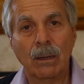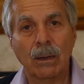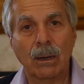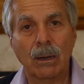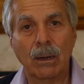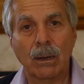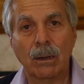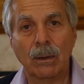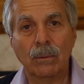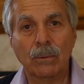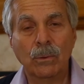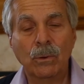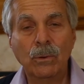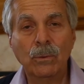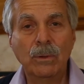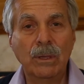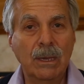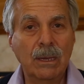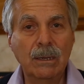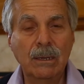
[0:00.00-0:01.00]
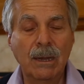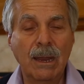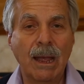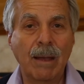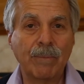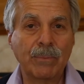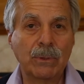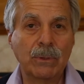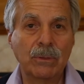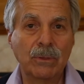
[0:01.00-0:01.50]
uh, who
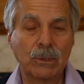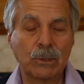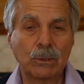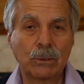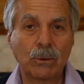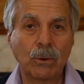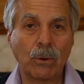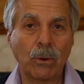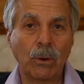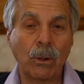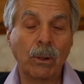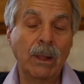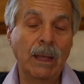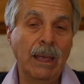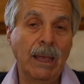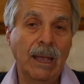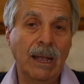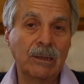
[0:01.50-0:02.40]
kidnapped this girl.